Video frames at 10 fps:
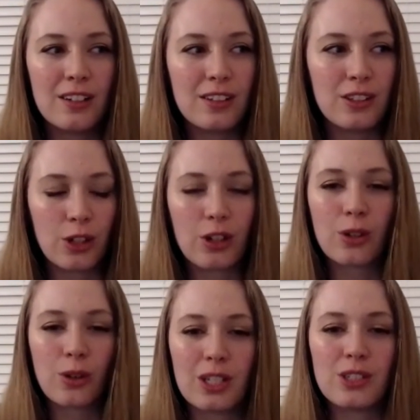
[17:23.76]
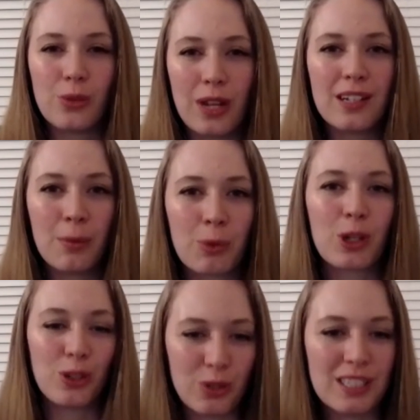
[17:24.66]
you're going to end up where
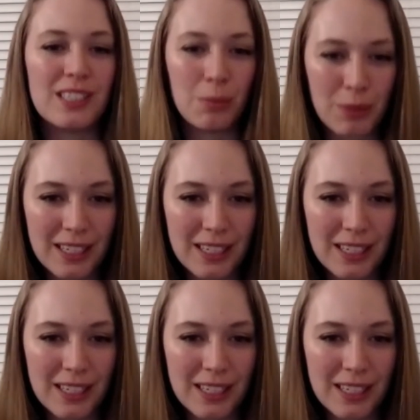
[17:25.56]
you need to be.